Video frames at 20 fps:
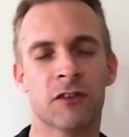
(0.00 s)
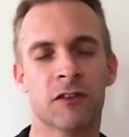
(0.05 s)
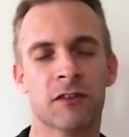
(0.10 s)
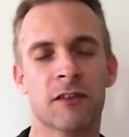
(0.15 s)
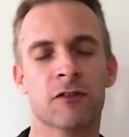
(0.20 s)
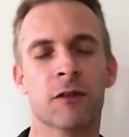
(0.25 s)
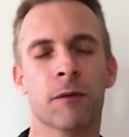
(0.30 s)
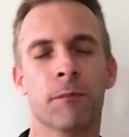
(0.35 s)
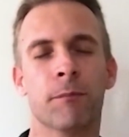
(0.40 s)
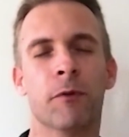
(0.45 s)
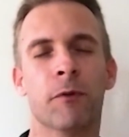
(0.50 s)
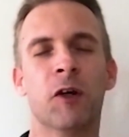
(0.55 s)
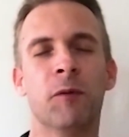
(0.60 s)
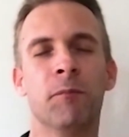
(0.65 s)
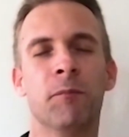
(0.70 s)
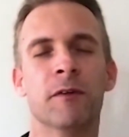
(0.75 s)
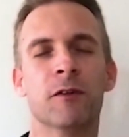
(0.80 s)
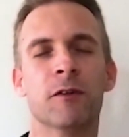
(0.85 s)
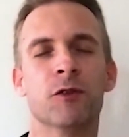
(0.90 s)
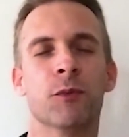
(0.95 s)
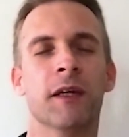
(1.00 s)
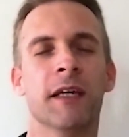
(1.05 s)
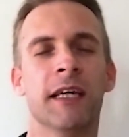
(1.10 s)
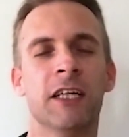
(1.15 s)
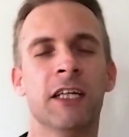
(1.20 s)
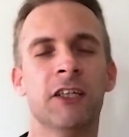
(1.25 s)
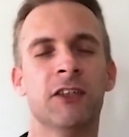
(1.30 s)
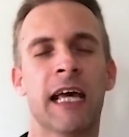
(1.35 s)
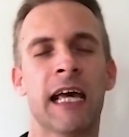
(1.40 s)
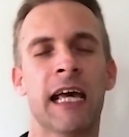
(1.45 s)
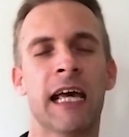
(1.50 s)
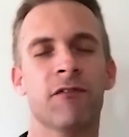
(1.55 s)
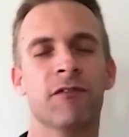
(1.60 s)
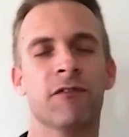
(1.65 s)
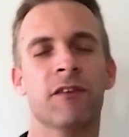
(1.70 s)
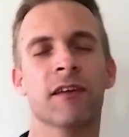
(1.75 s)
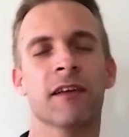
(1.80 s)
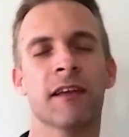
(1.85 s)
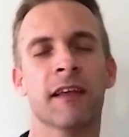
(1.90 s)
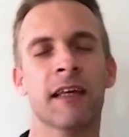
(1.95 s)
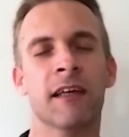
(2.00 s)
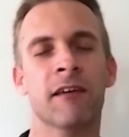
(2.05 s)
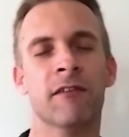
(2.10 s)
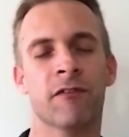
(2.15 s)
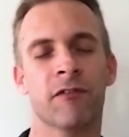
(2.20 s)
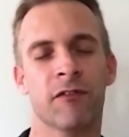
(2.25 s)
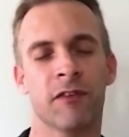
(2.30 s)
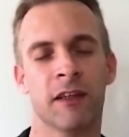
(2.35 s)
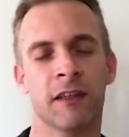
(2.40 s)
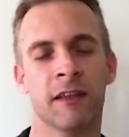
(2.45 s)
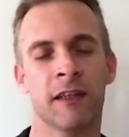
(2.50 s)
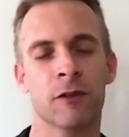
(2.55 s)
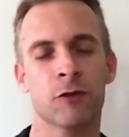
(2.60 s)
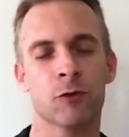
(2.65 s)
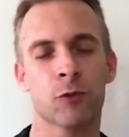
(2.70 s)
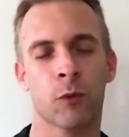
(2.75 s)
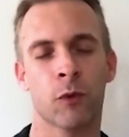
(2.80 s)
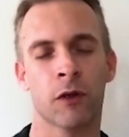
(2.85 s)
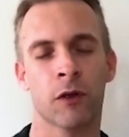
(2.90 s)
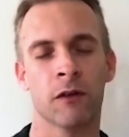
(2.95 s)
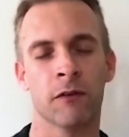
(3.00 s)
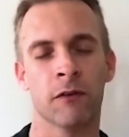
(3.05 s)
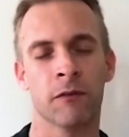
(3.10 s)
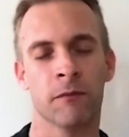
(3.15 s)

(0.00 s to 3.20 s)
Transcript: It's the purpose we each have to live in this world